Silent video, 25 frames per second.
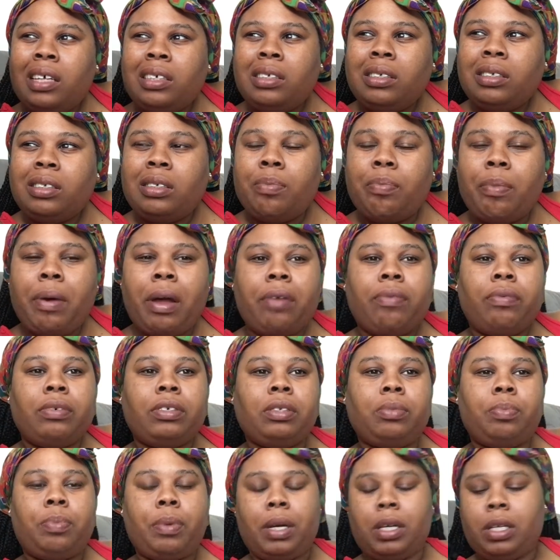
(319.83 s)
somebody
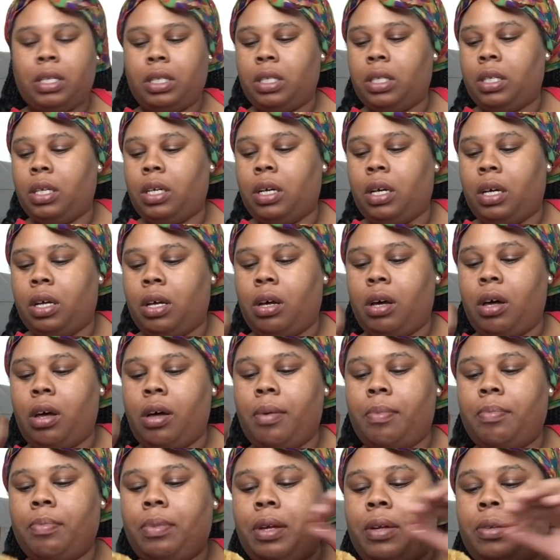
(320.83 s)
responded to
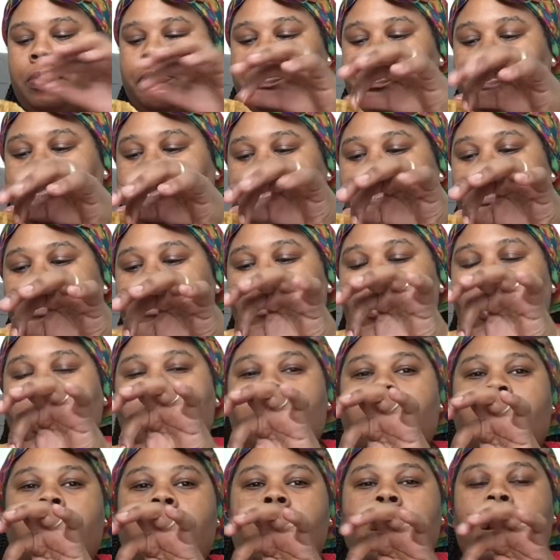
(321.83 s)
comment.
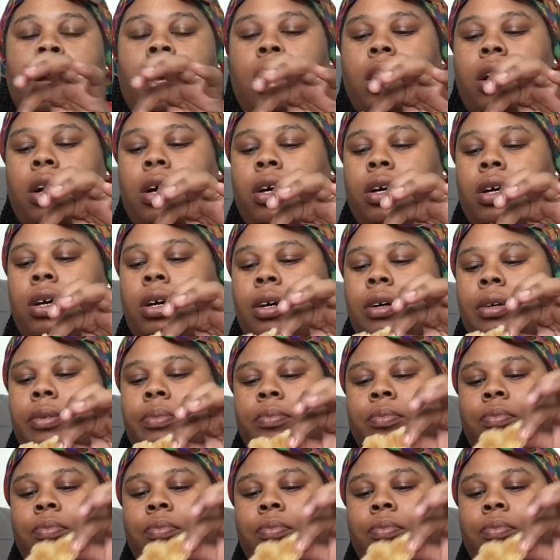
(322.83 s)
Um. Uh,